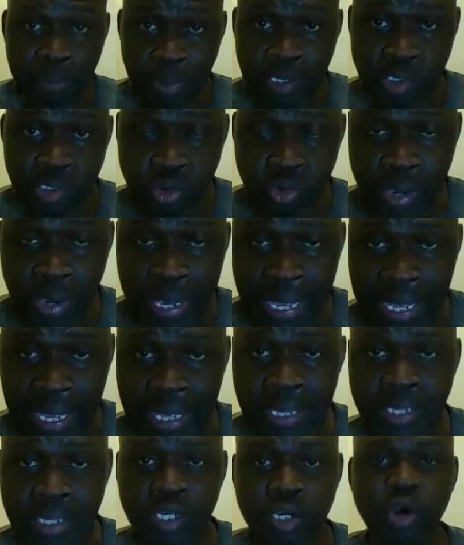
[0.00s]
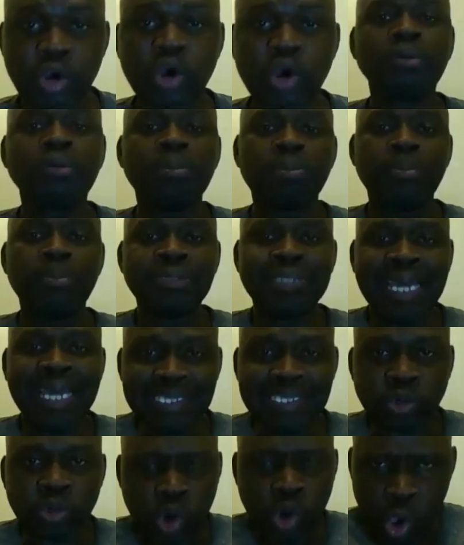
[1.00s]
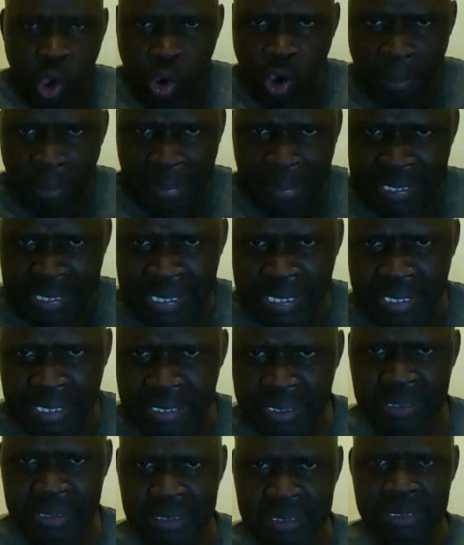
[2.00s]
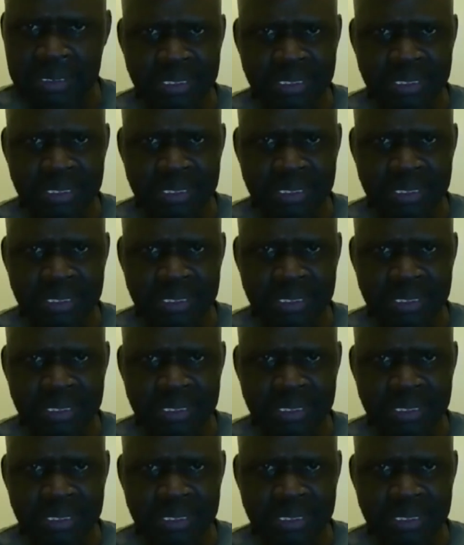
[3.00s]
a point where that raw comedy